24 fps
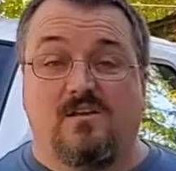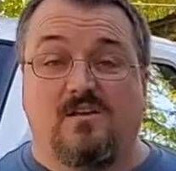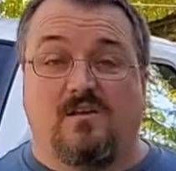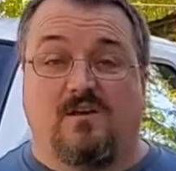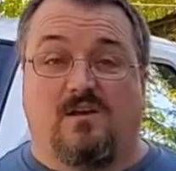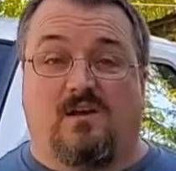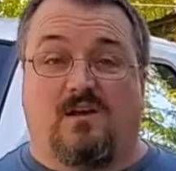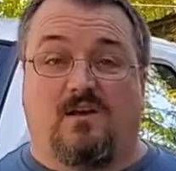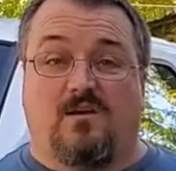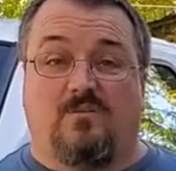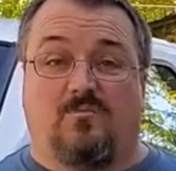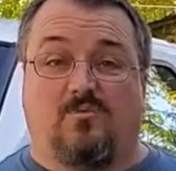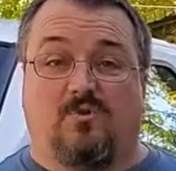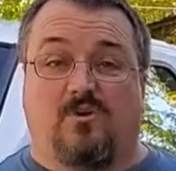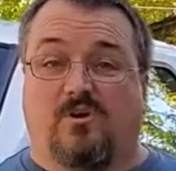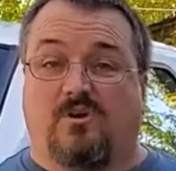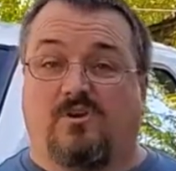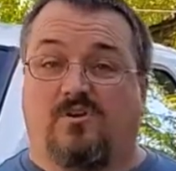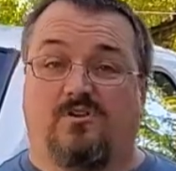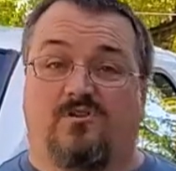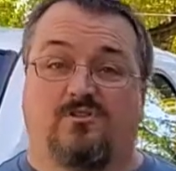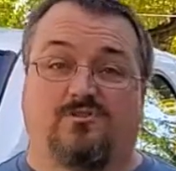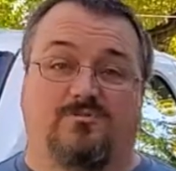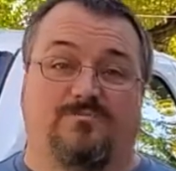We're going
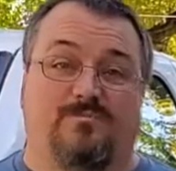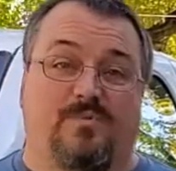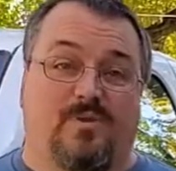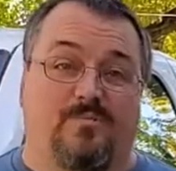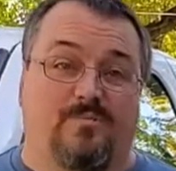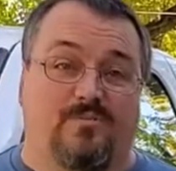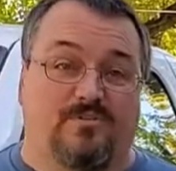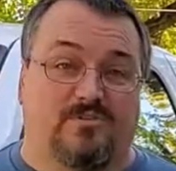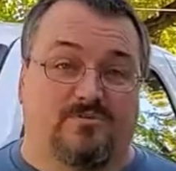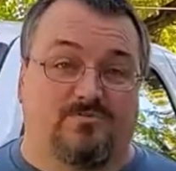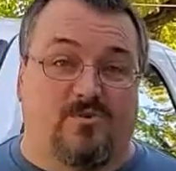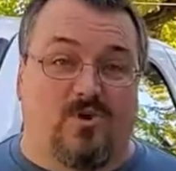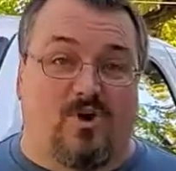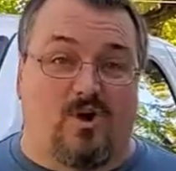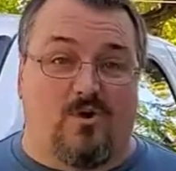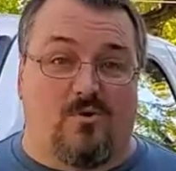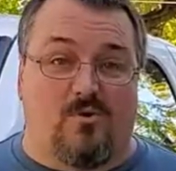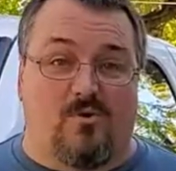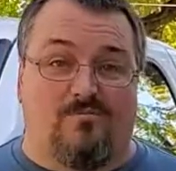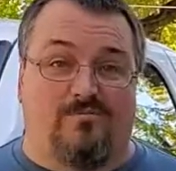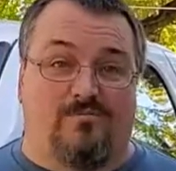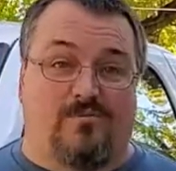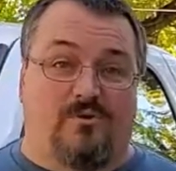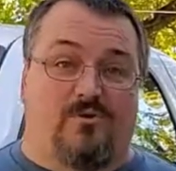to do maybe some car
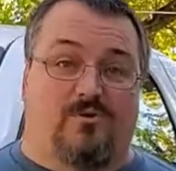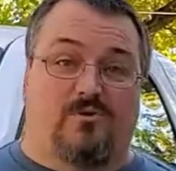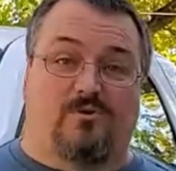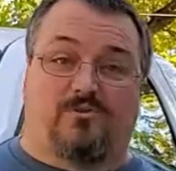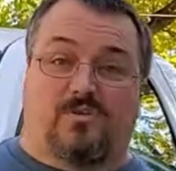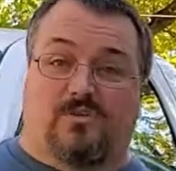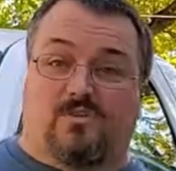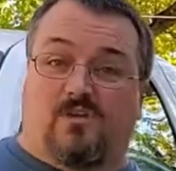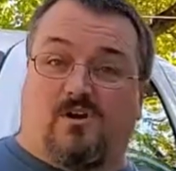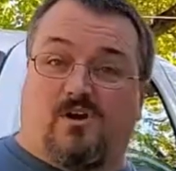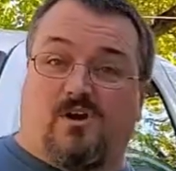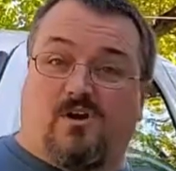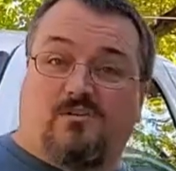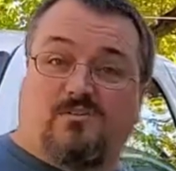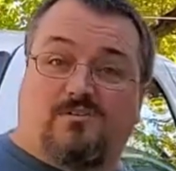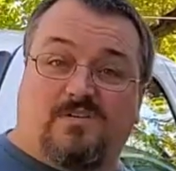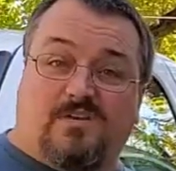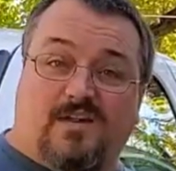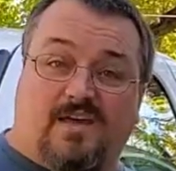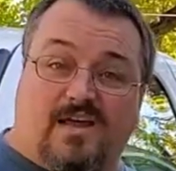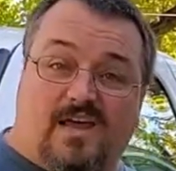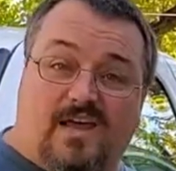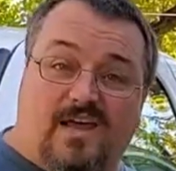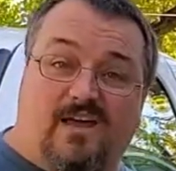reviews on the cars that
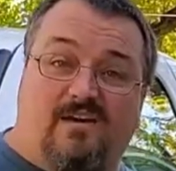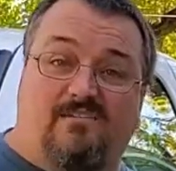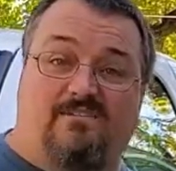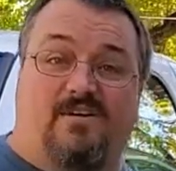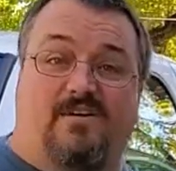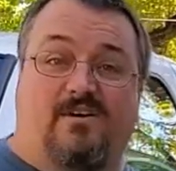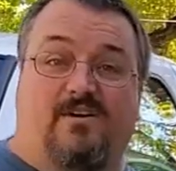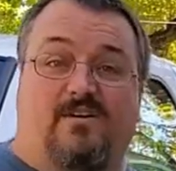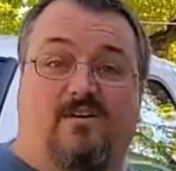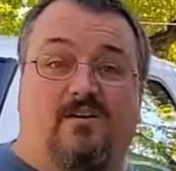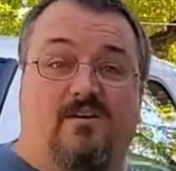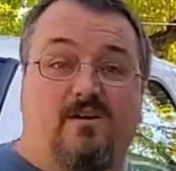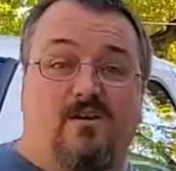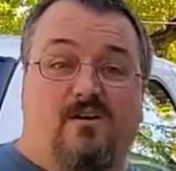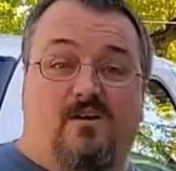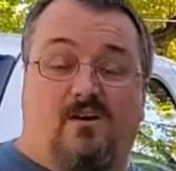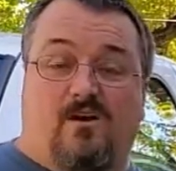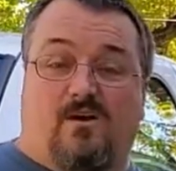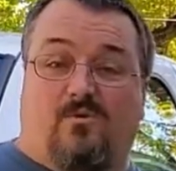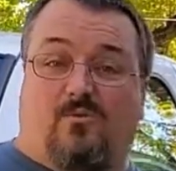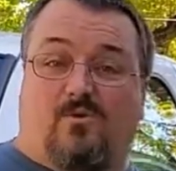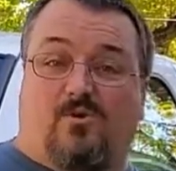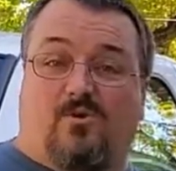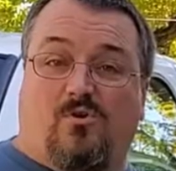I have here.
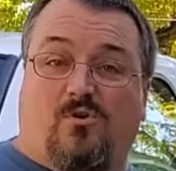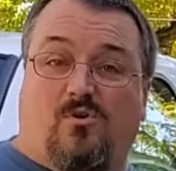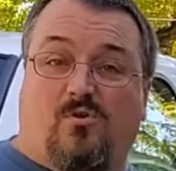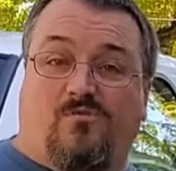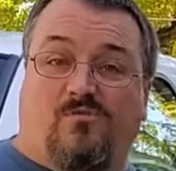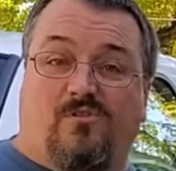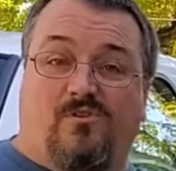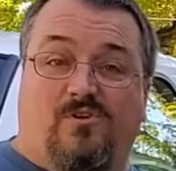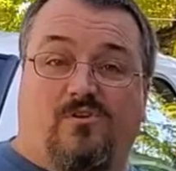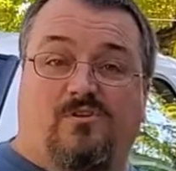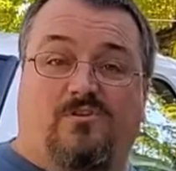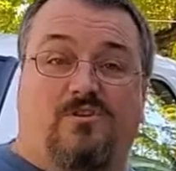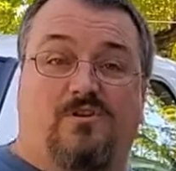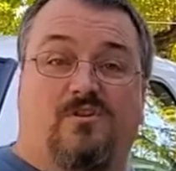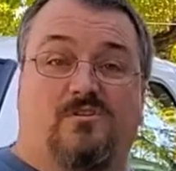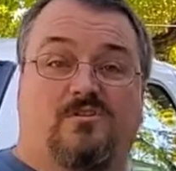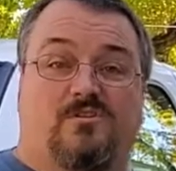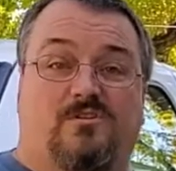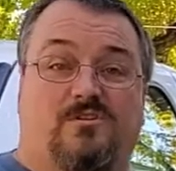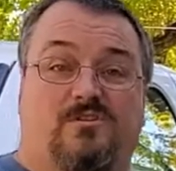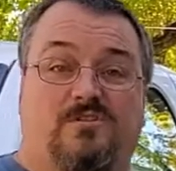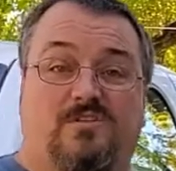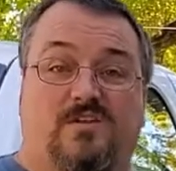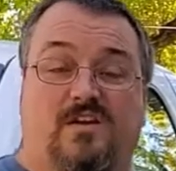We'll go over those here
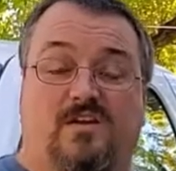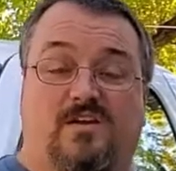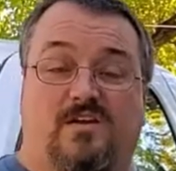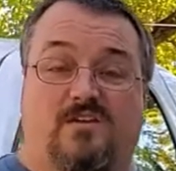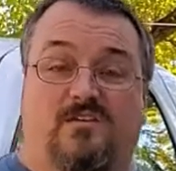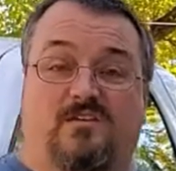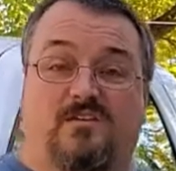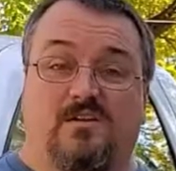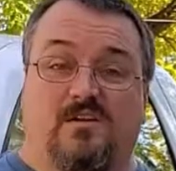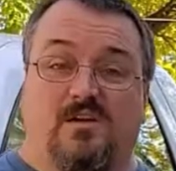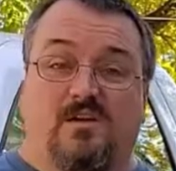in a second.